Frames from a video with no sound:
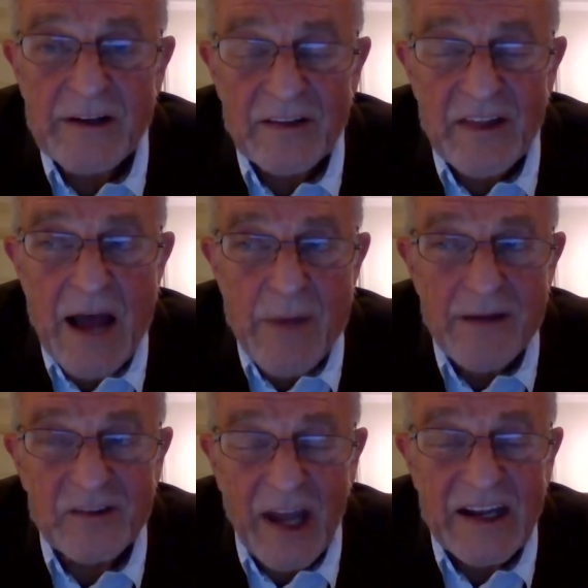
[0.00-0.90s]
I've
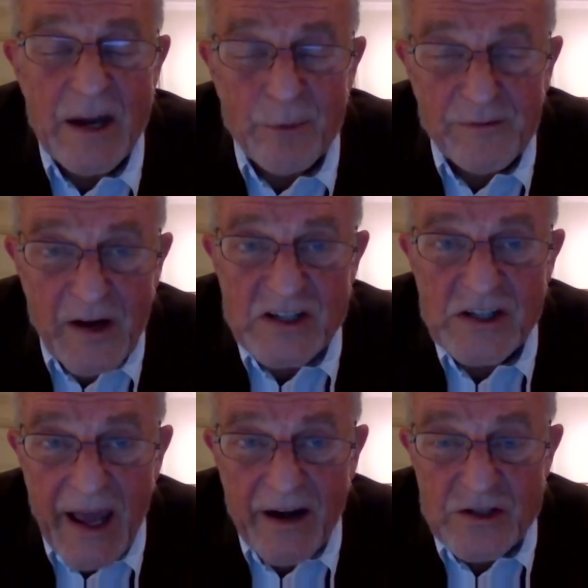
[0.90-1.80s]
taken a professional
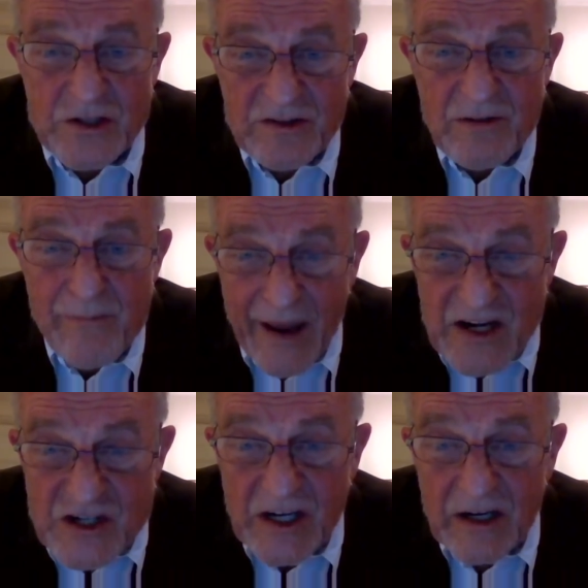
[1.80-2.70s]
attitude to
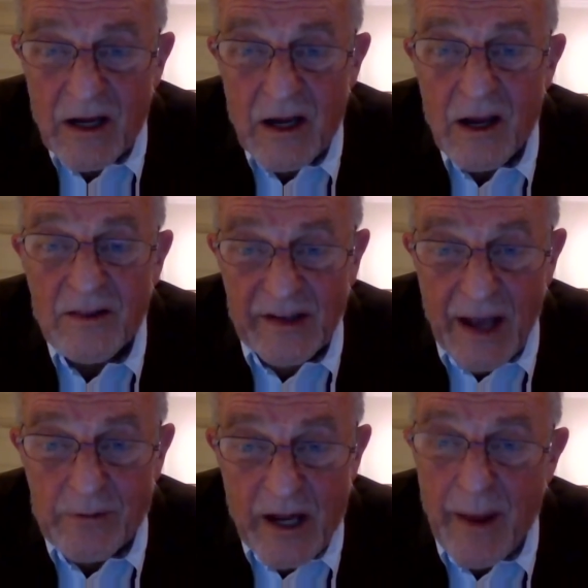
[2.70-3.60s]
managing the
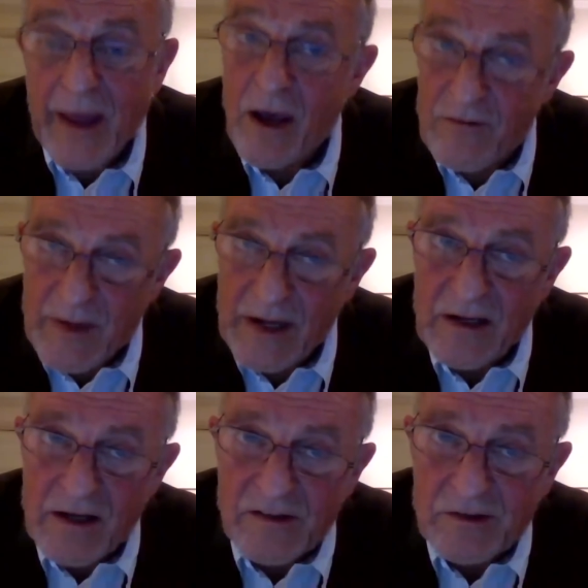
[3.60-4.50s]
WMA over many
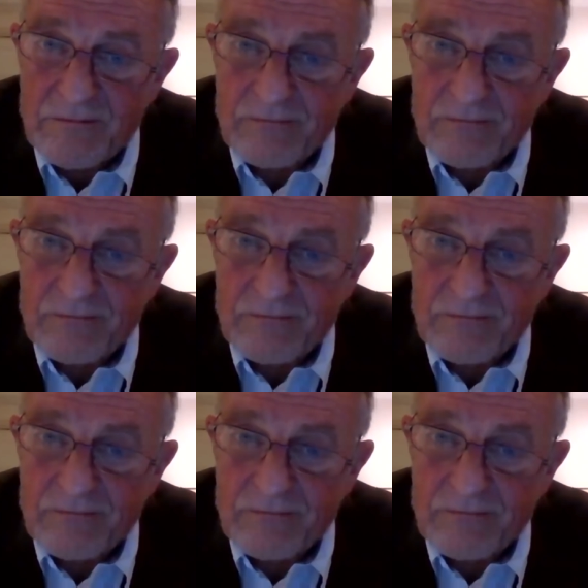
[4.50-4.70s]
years.